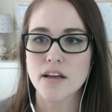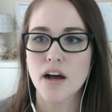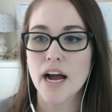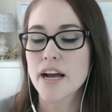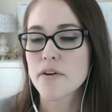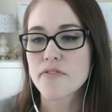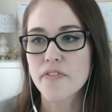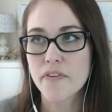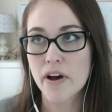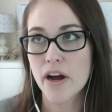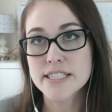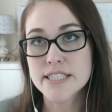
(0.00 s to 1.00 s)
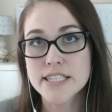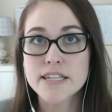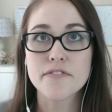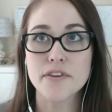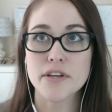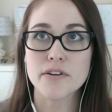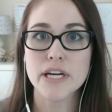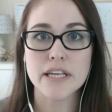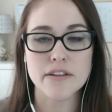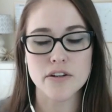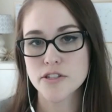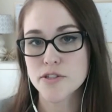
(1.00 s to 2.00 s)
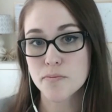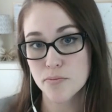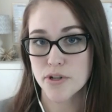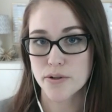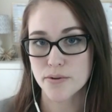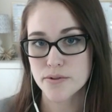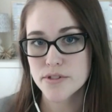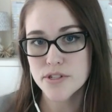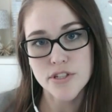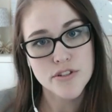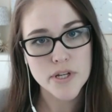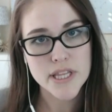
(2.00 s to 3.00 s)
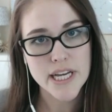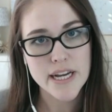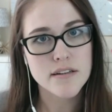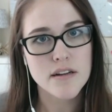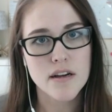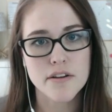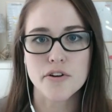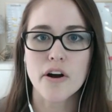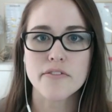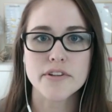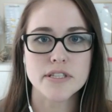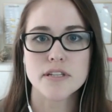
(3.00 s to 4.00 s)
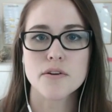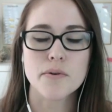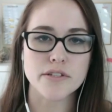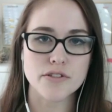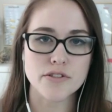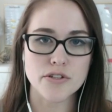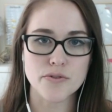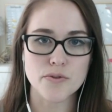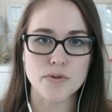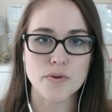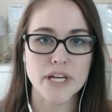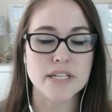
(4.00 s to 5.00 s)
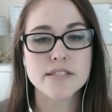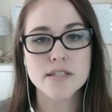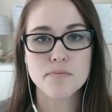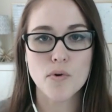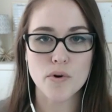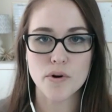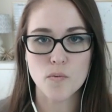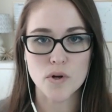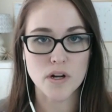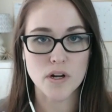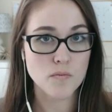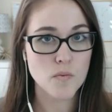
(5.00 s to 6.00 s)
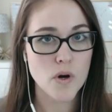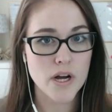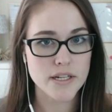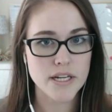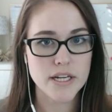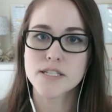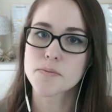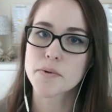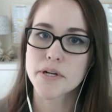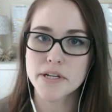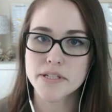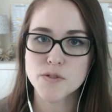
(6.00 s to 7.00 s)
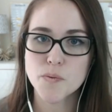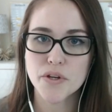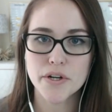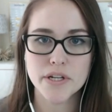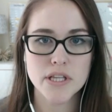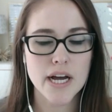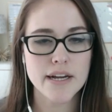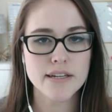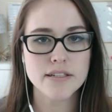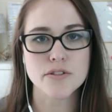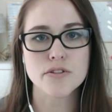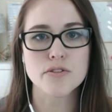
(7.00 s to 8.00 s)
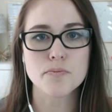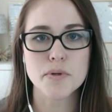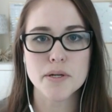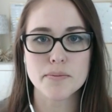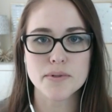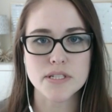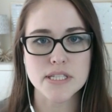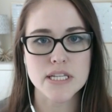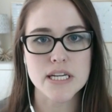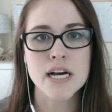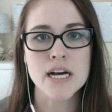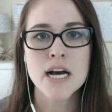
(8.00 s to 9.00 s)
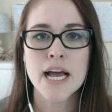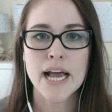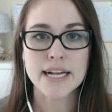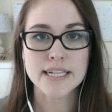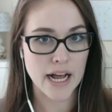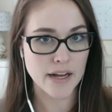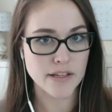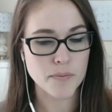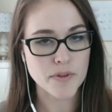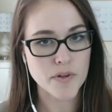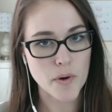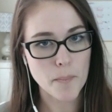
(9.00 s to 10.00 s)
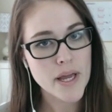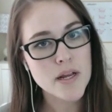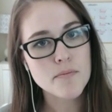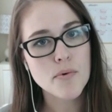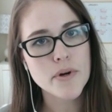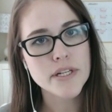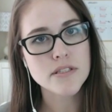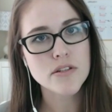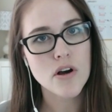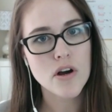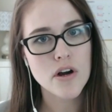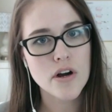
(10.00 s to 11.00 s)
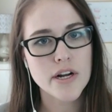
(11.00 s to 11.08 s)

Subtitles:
I did feel like there are some pros to doing that. You're obviously going to get some more one-on-one experience with your client, so you'll be able to see exactly what their pain points are.